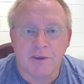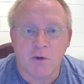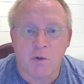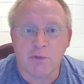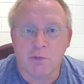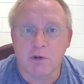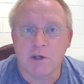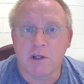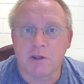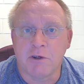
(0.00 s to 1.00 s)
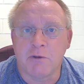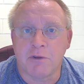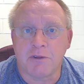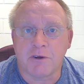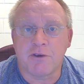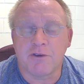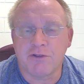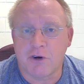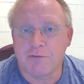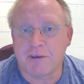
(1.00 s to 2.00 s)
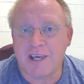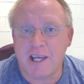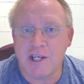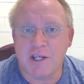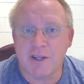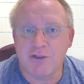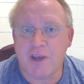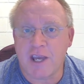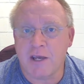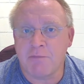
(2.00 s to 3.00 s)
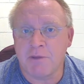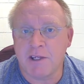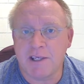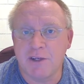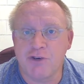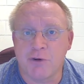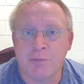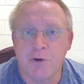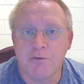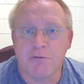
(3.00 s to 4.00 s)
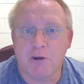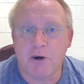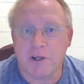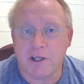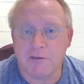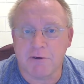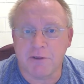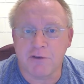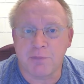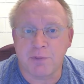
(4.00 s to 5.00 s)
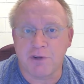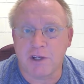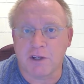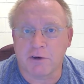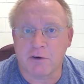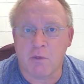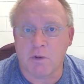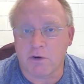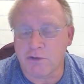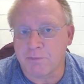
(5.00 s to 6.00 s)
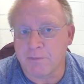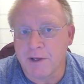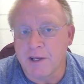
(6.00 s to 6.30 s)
The course will conclude with a certification exam that is your proof of learning for this particular course.